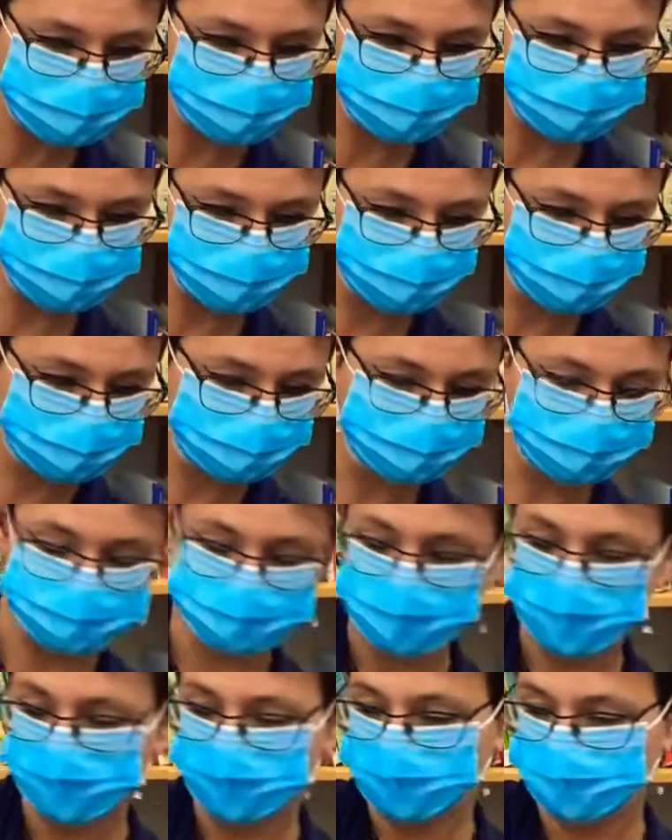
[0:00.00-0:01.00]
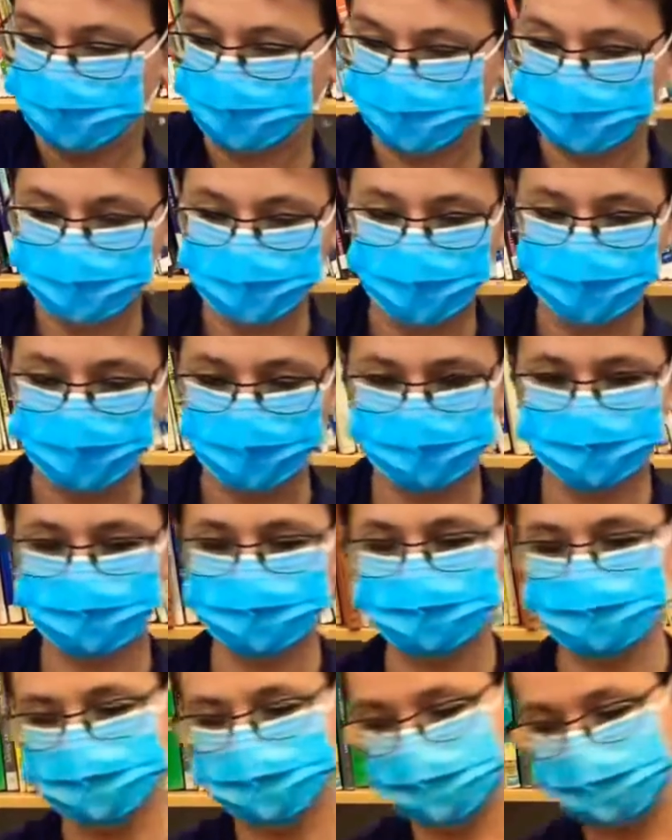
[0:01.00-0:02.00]
you choose, you're going to end
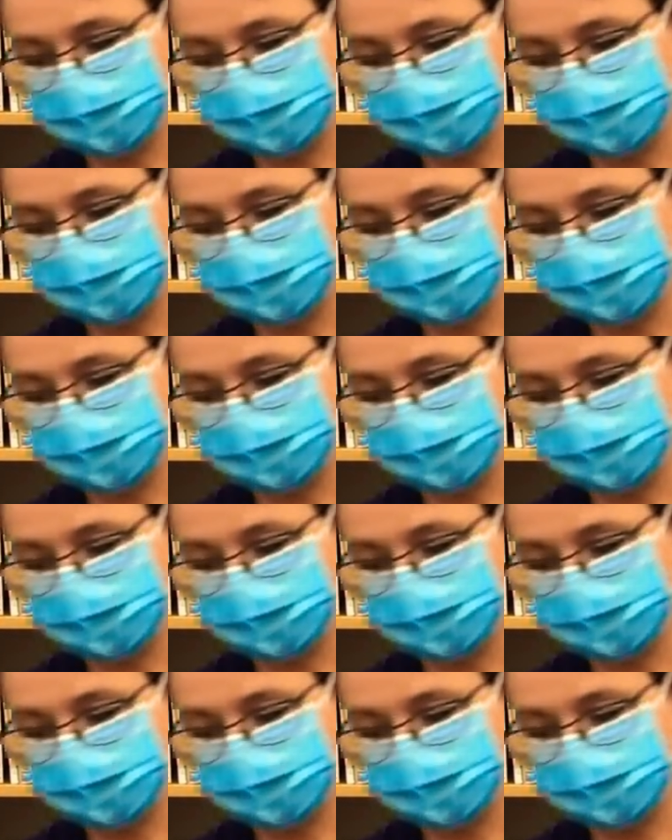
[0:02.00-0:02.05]
up with a